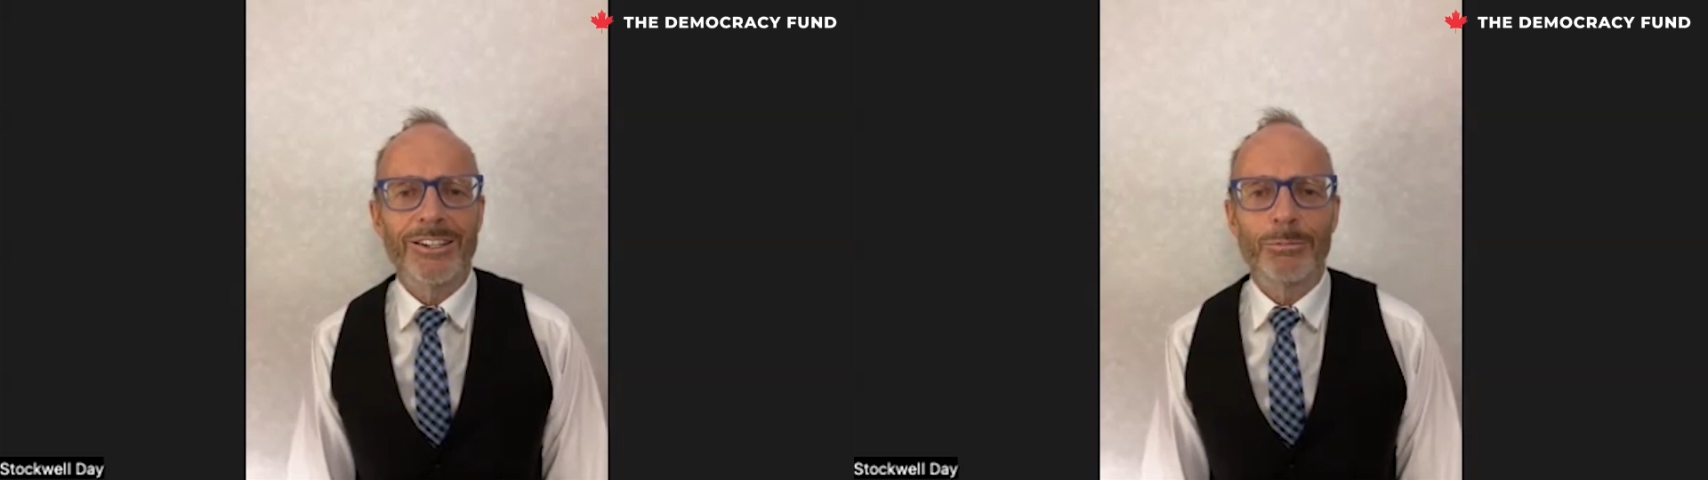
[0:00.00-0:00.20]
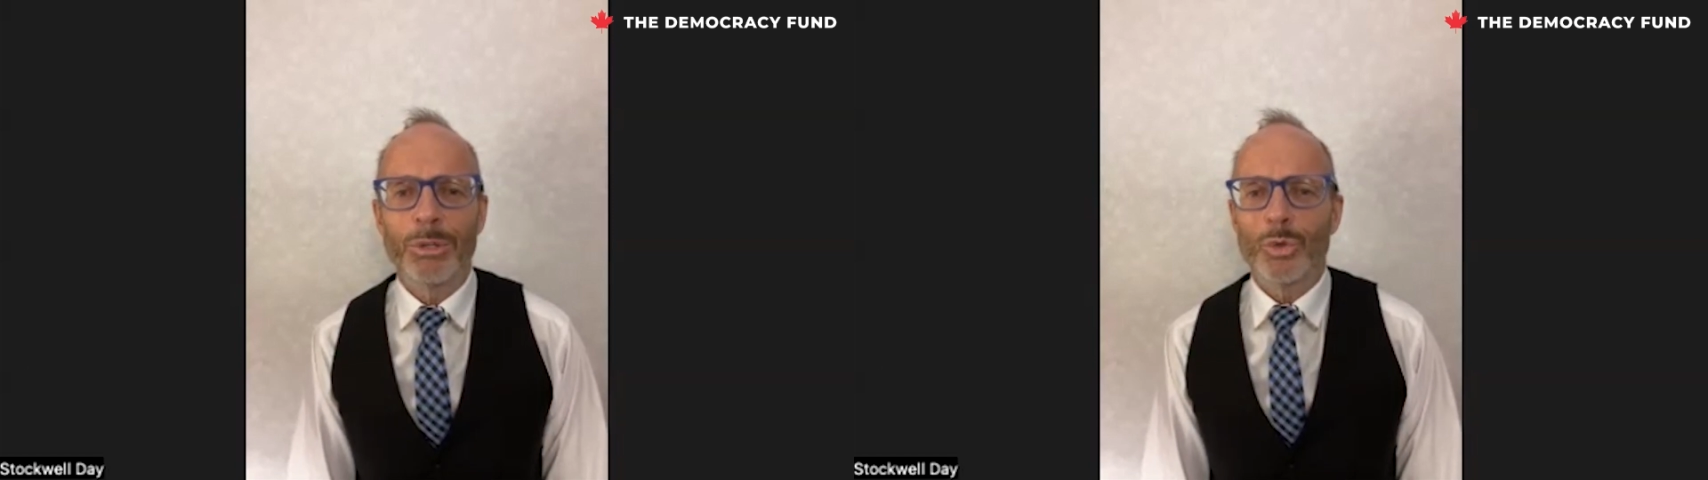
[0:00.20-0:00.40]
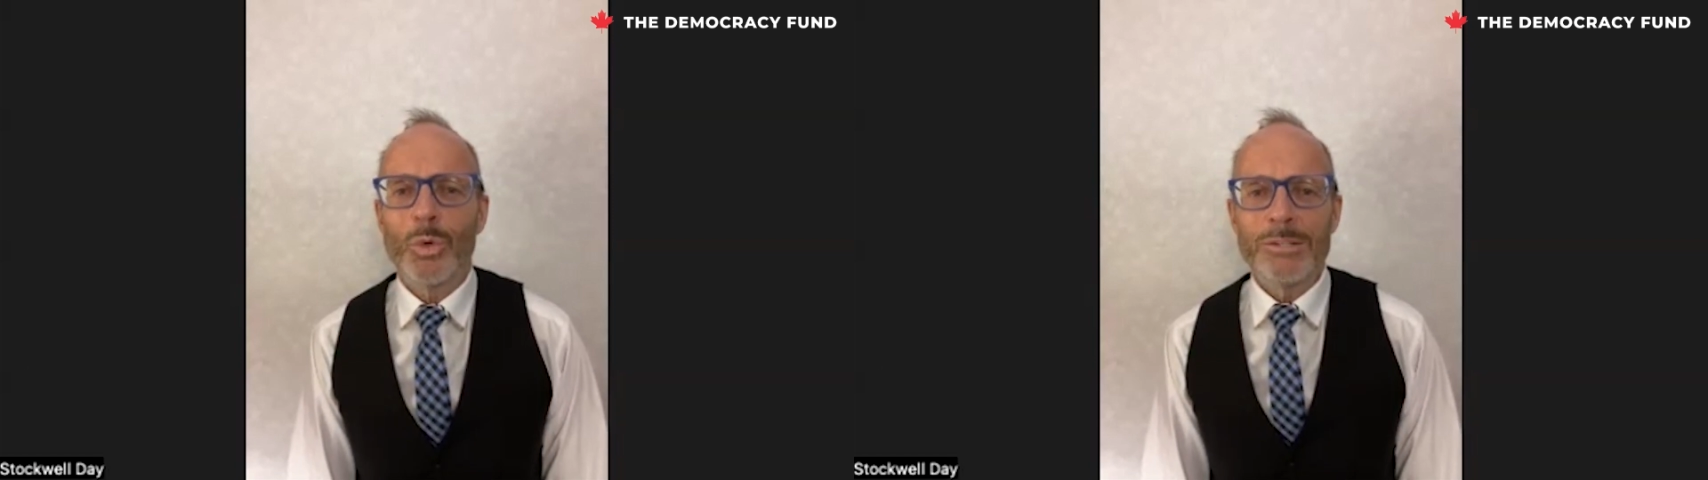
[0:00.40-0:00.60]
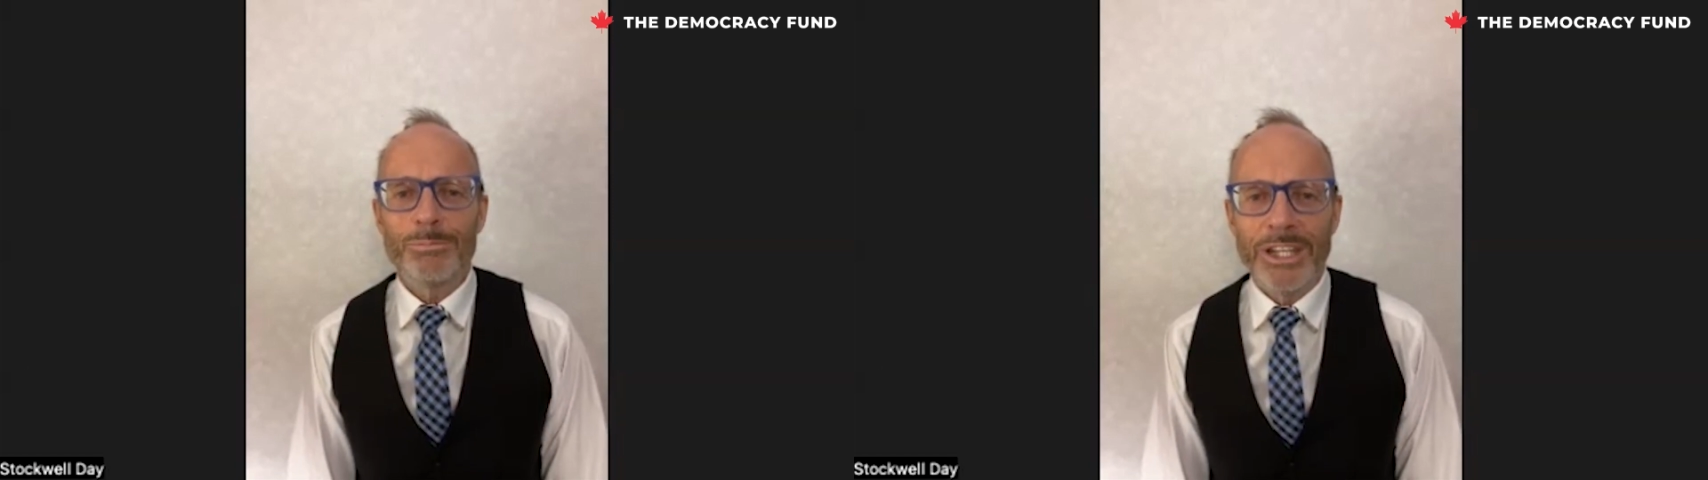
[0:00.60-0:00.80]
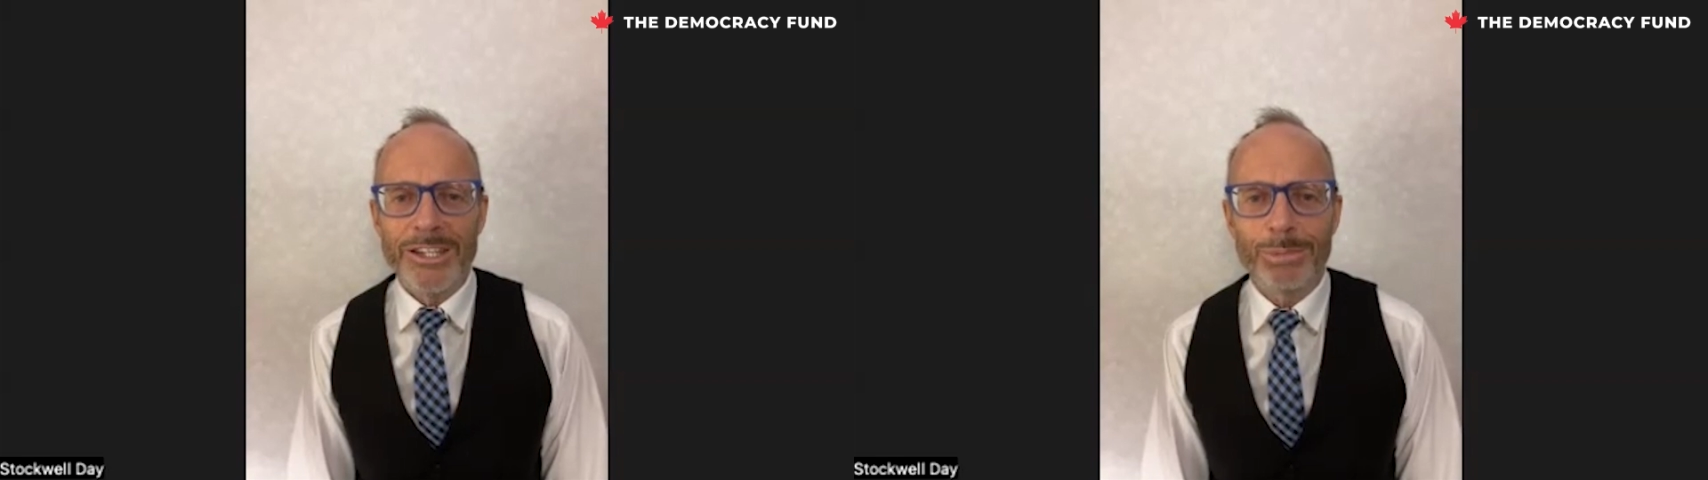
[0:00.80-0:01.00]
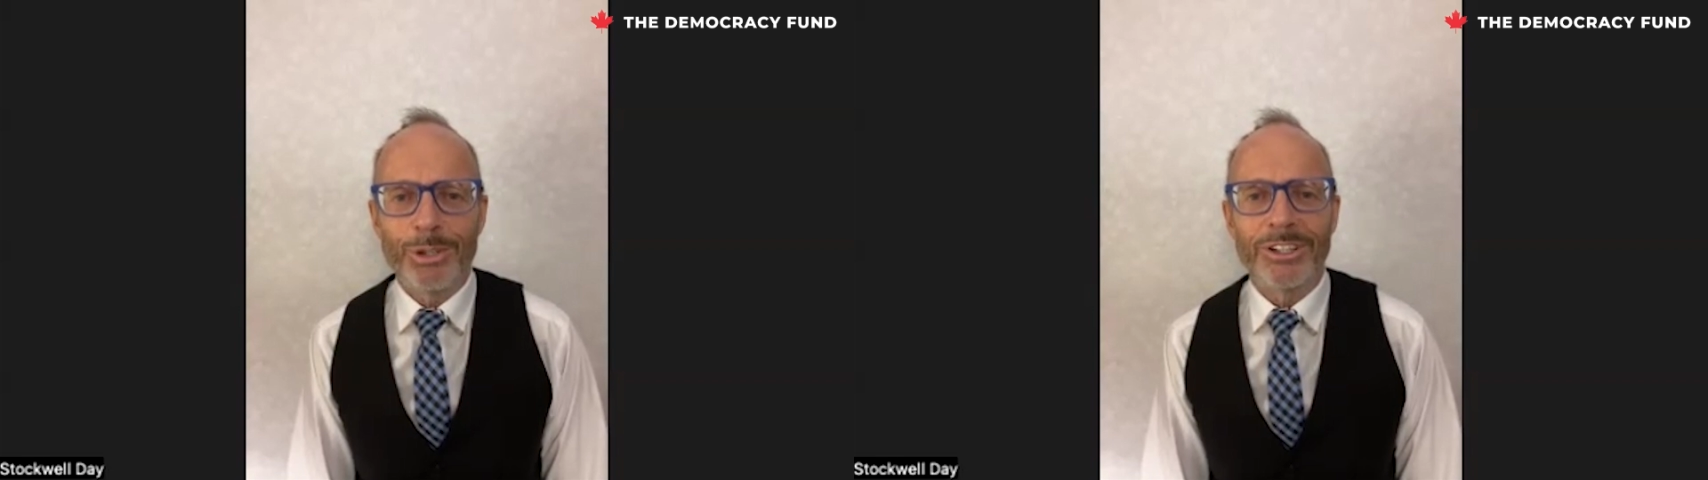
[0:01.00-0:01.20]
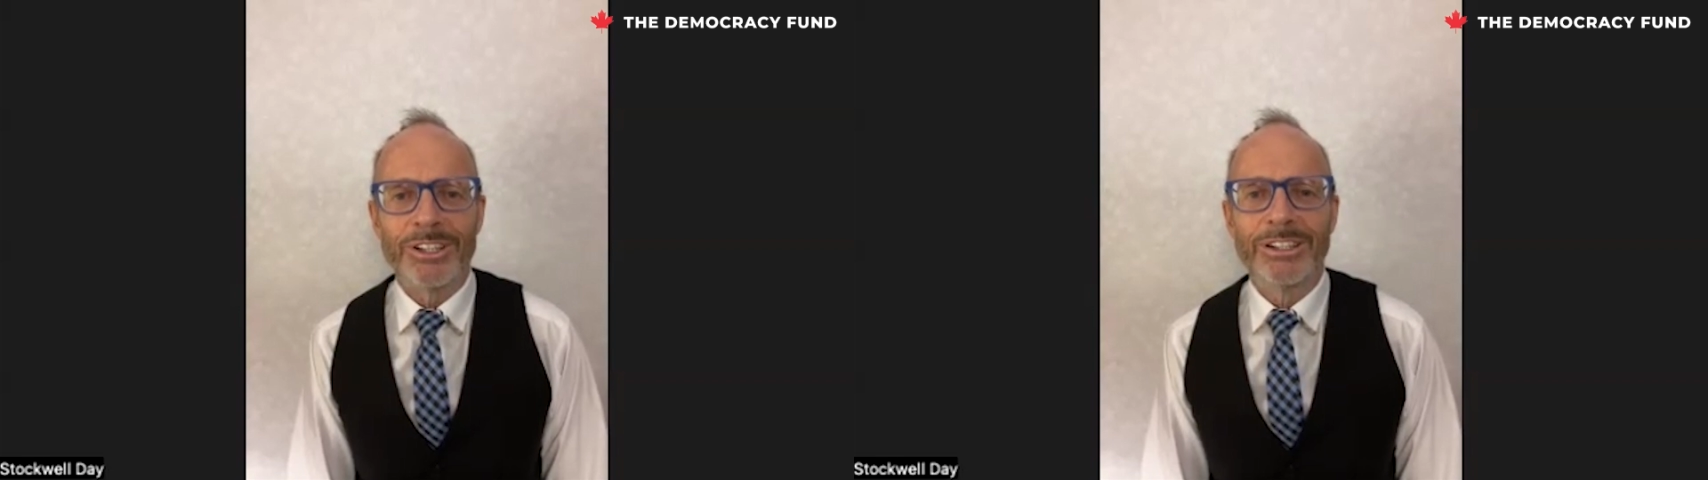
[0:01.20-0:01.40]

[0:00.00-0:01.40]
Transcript: between people